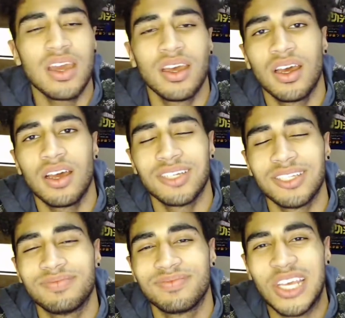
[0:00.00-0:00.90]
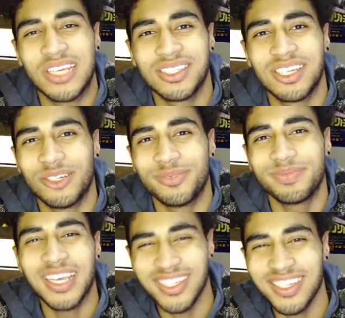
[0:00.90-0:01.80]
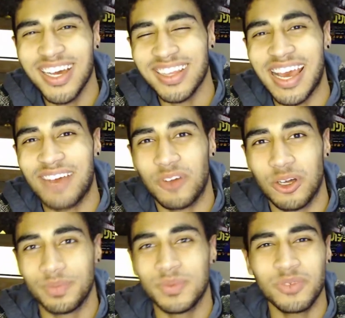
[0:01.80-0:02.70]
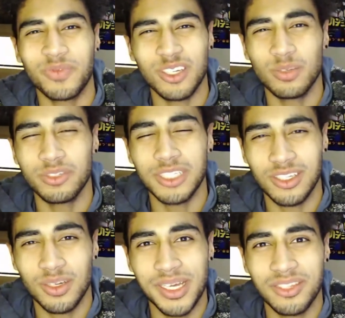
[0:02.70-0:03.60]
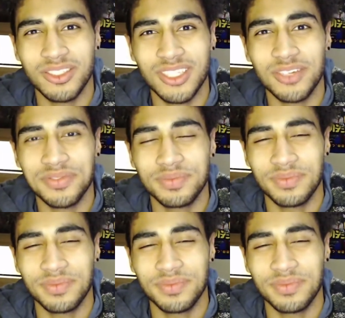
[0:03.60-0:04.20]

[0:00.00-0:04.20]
Alright, so, you got that part. Feeling pretty good about yourself?